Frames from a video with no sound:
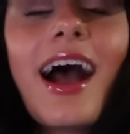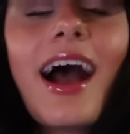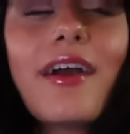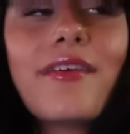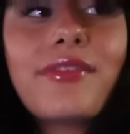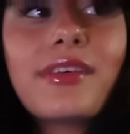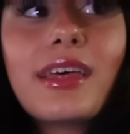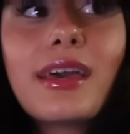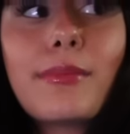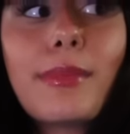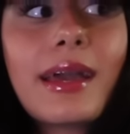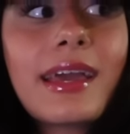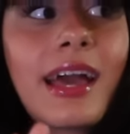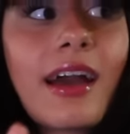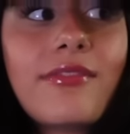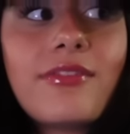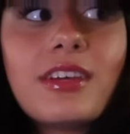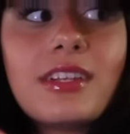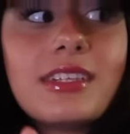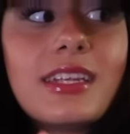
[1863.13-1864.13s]
I feel like my
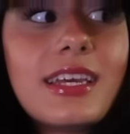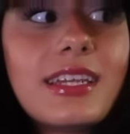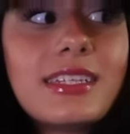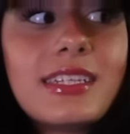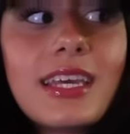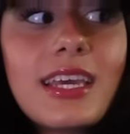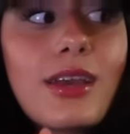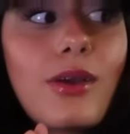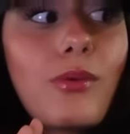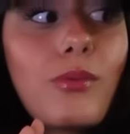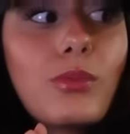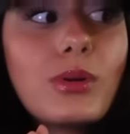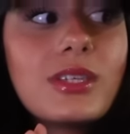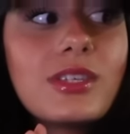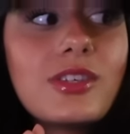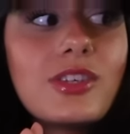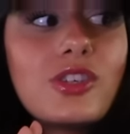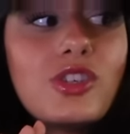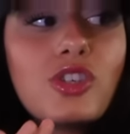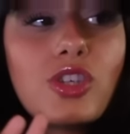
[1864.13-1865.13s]
caffeine intake
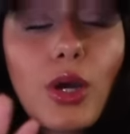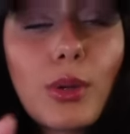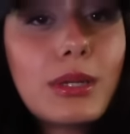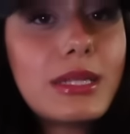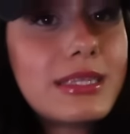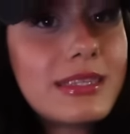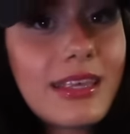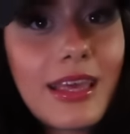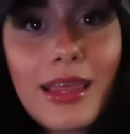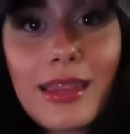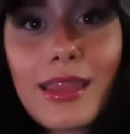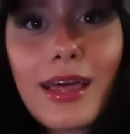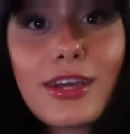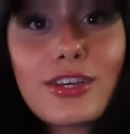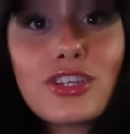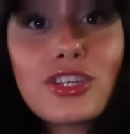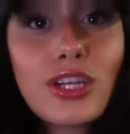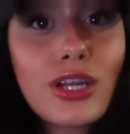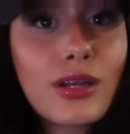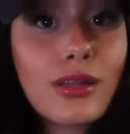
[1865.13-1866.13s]
was so insane
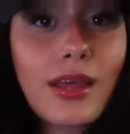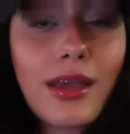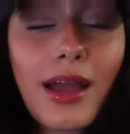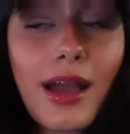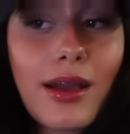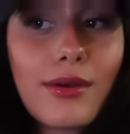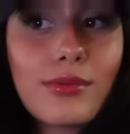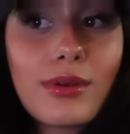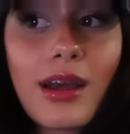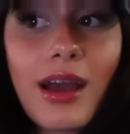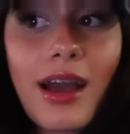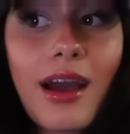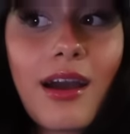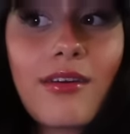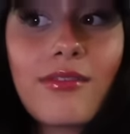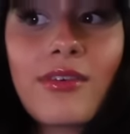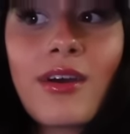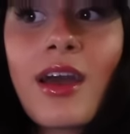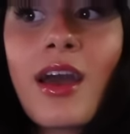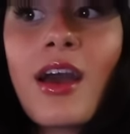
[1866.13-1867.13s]
last year. Like I would
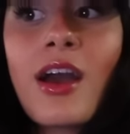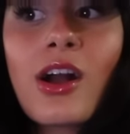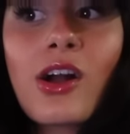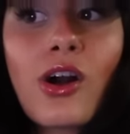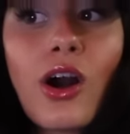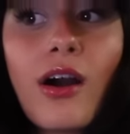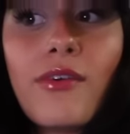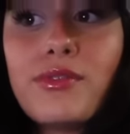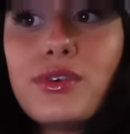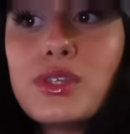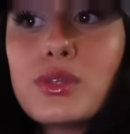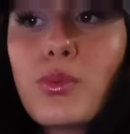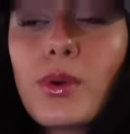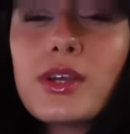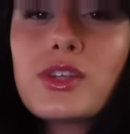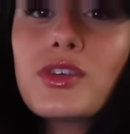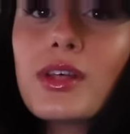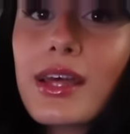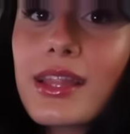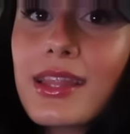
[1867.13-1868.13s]
have coffees
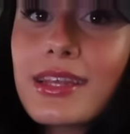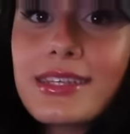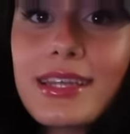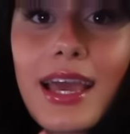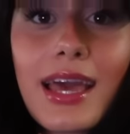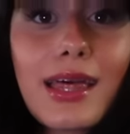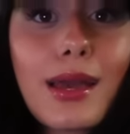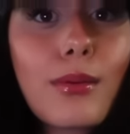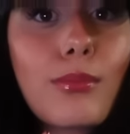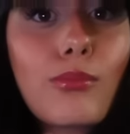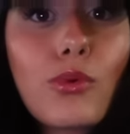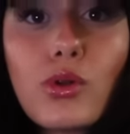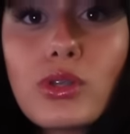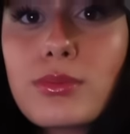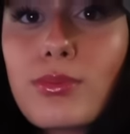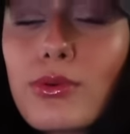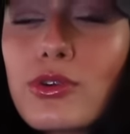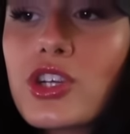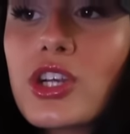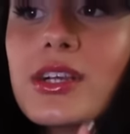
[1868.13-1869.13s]
way too late in the day, like
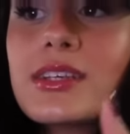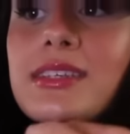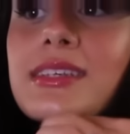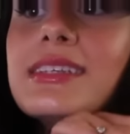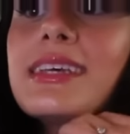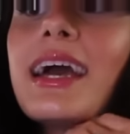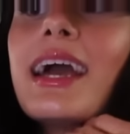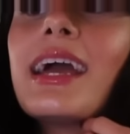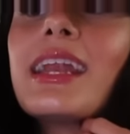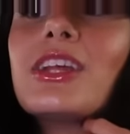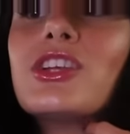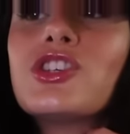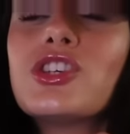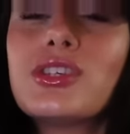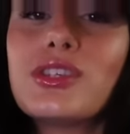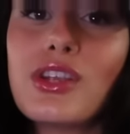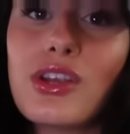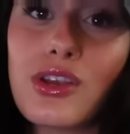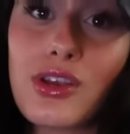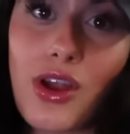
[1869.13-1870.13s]
multiple drinks a day, and it's
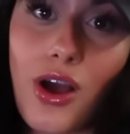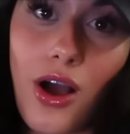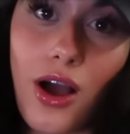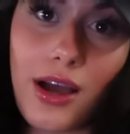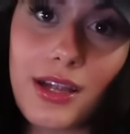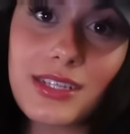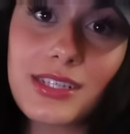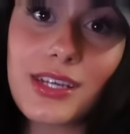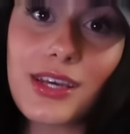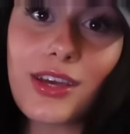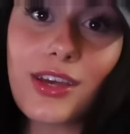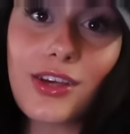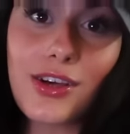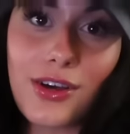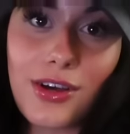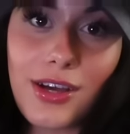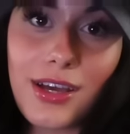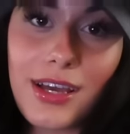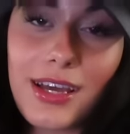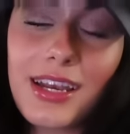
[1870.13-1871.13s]
just not
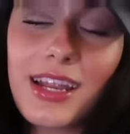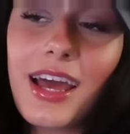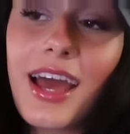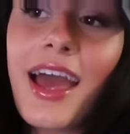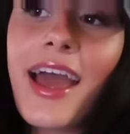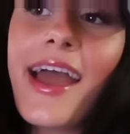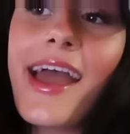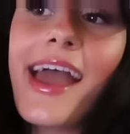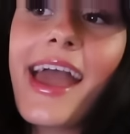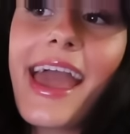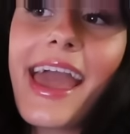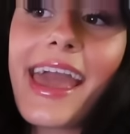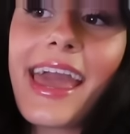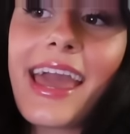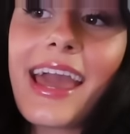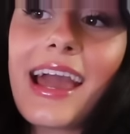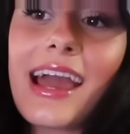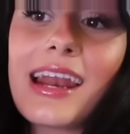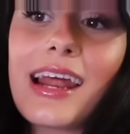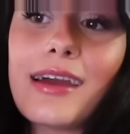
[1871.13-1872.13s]
good.
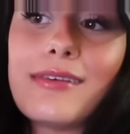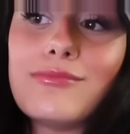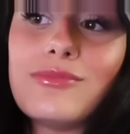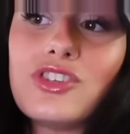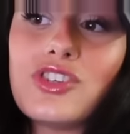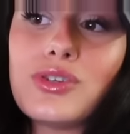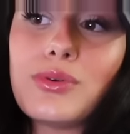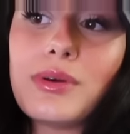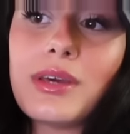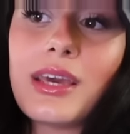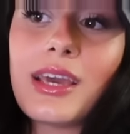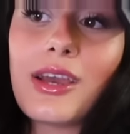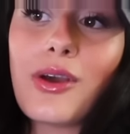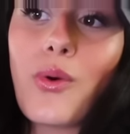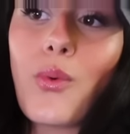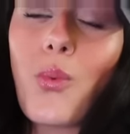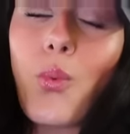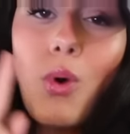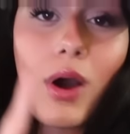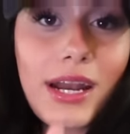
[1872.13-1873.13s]
And I'm
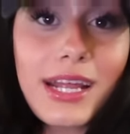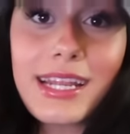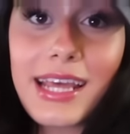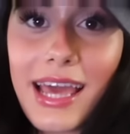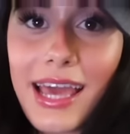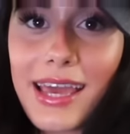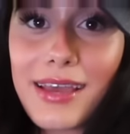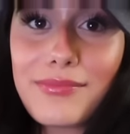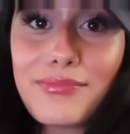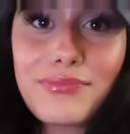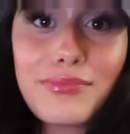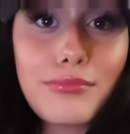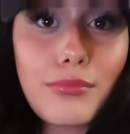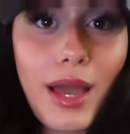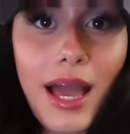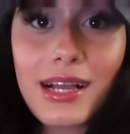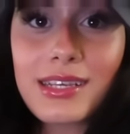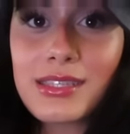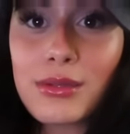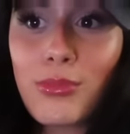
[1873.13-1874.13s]
doing one a day
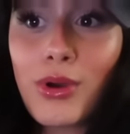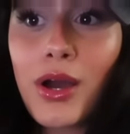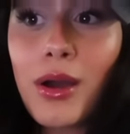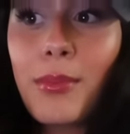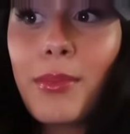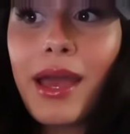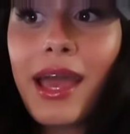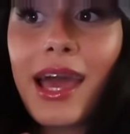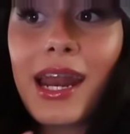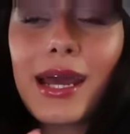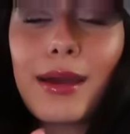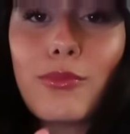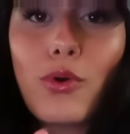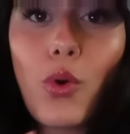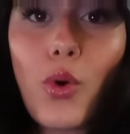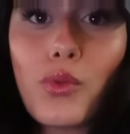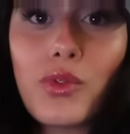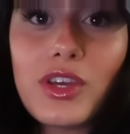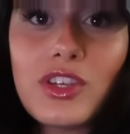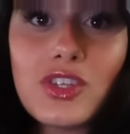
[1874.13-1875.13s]
maximum, and I'm
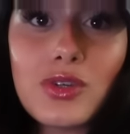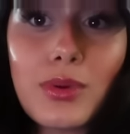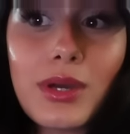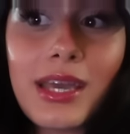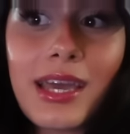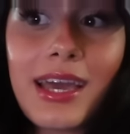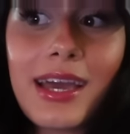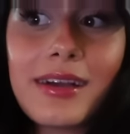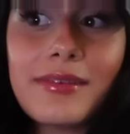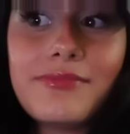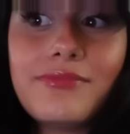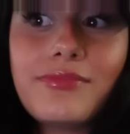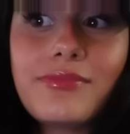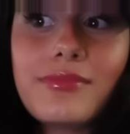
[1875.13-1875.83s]
only doing it